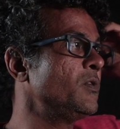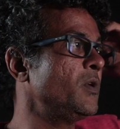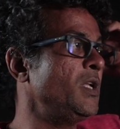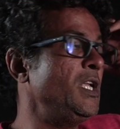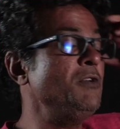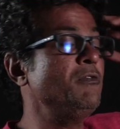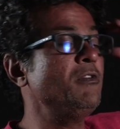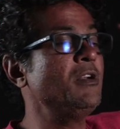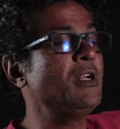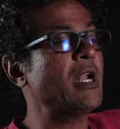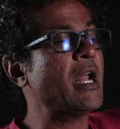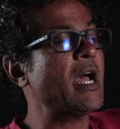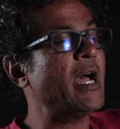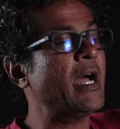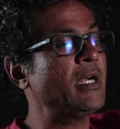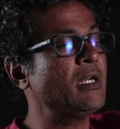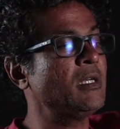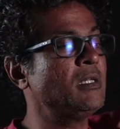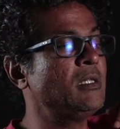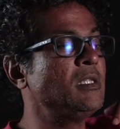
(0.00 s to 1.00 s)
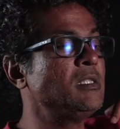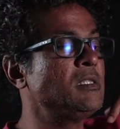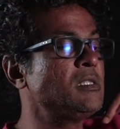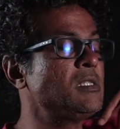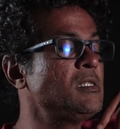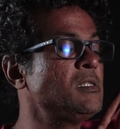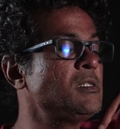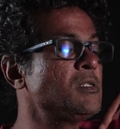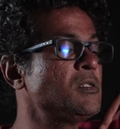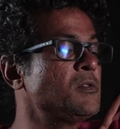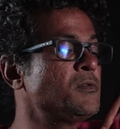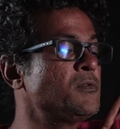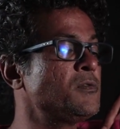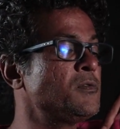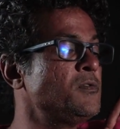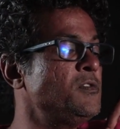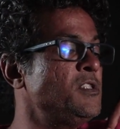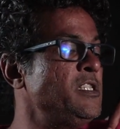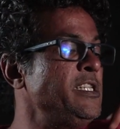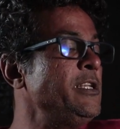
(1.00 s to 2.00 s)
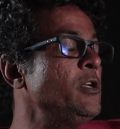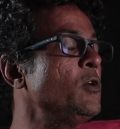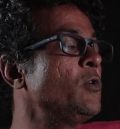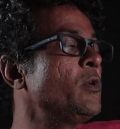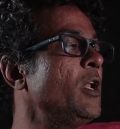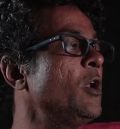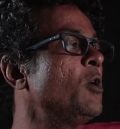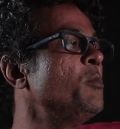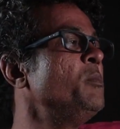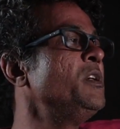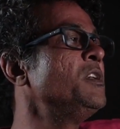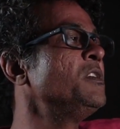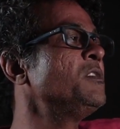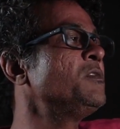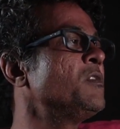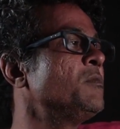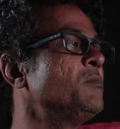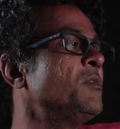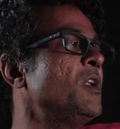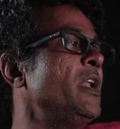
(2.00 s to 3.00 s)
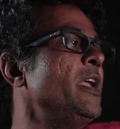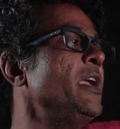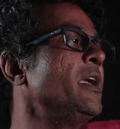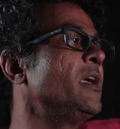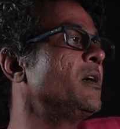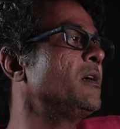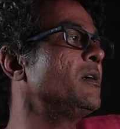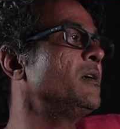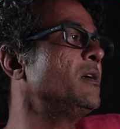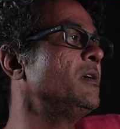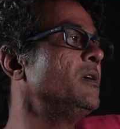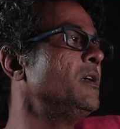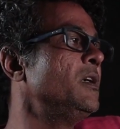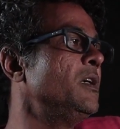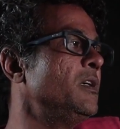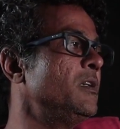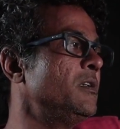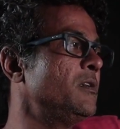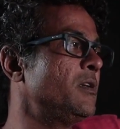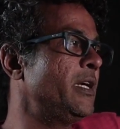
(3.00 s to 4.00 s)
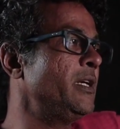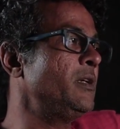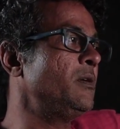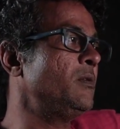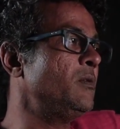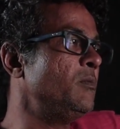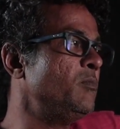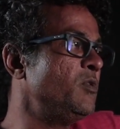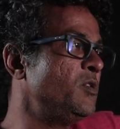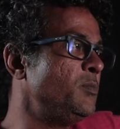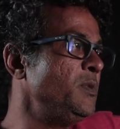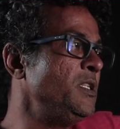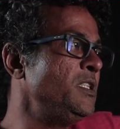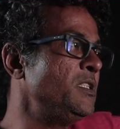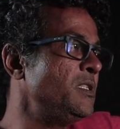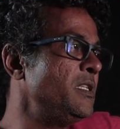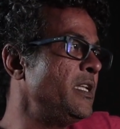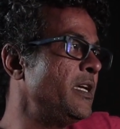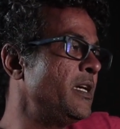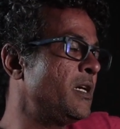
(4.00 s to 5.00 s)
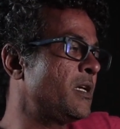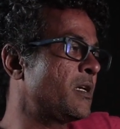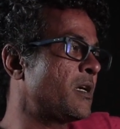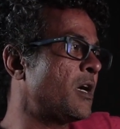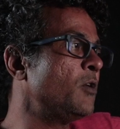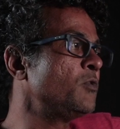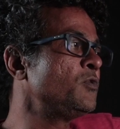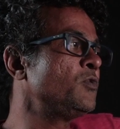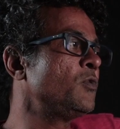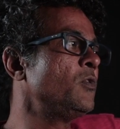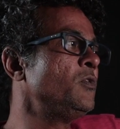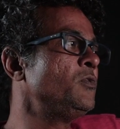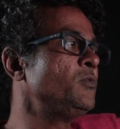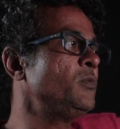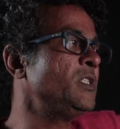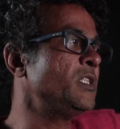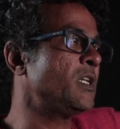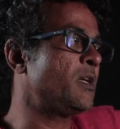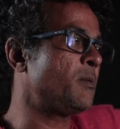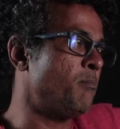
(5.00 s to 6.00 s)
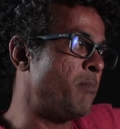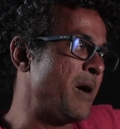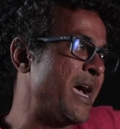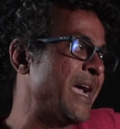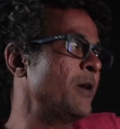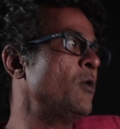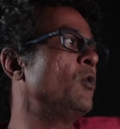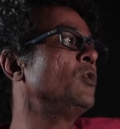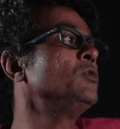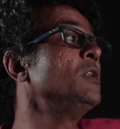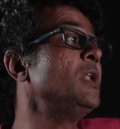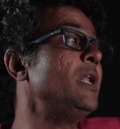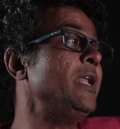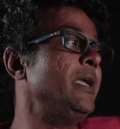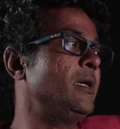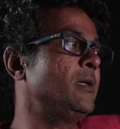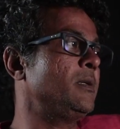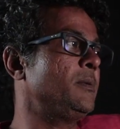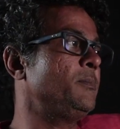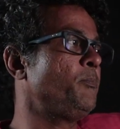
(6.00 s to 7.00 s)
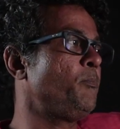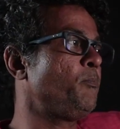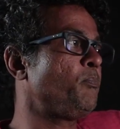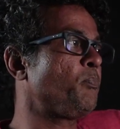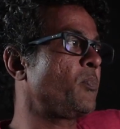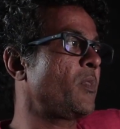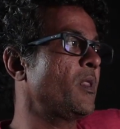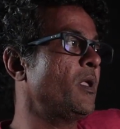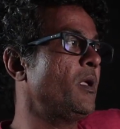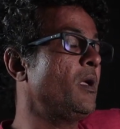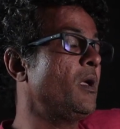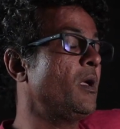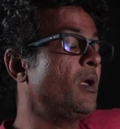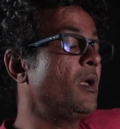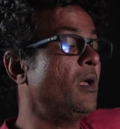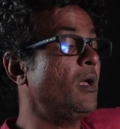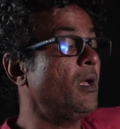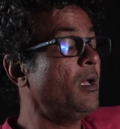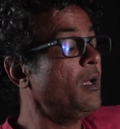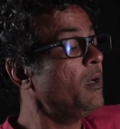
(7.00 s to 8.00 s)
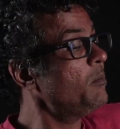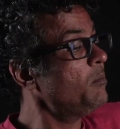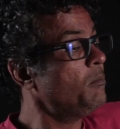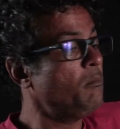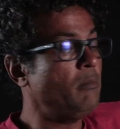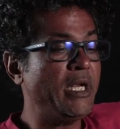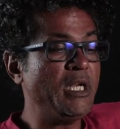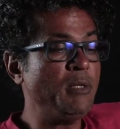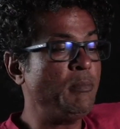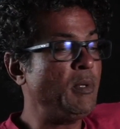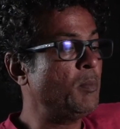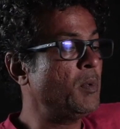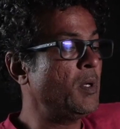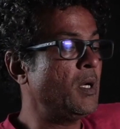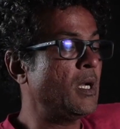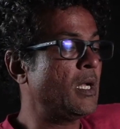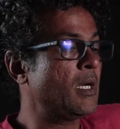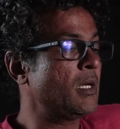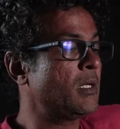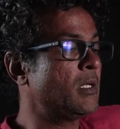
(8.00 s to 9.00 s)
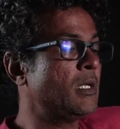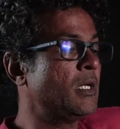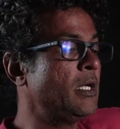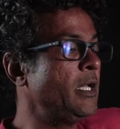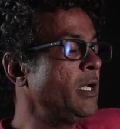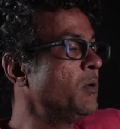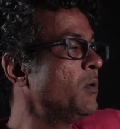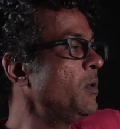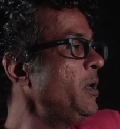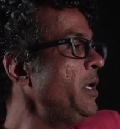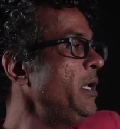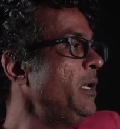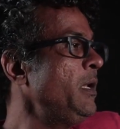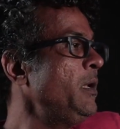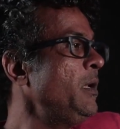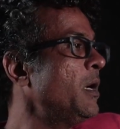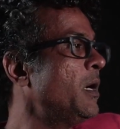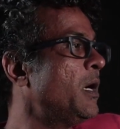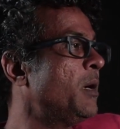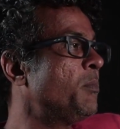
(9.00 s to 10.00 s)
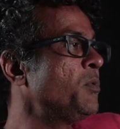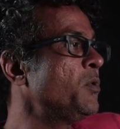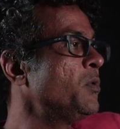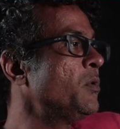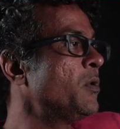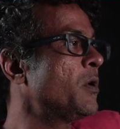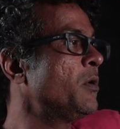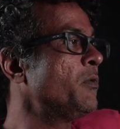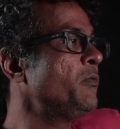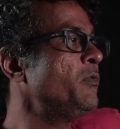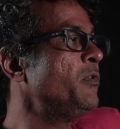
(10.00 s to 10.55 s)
So even at a distance of 0 kilometers from the lake, right, which means they are households which are bang on the lake, Many people are earning only up to around